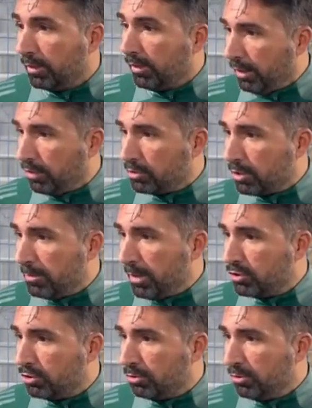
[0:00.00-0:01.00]
Thank you so
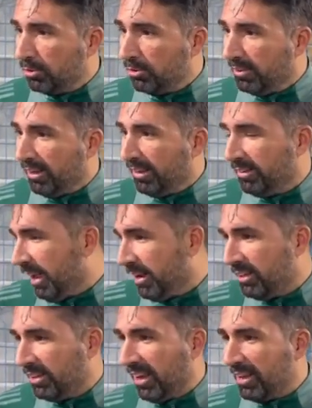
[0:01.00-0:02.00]
much to you, and
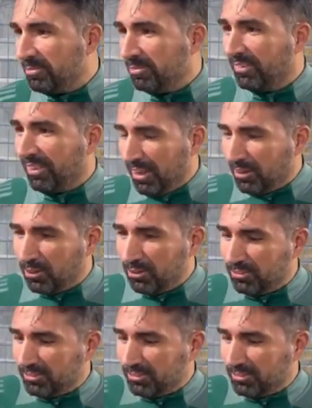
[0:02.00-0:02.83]
anytime. Thank you.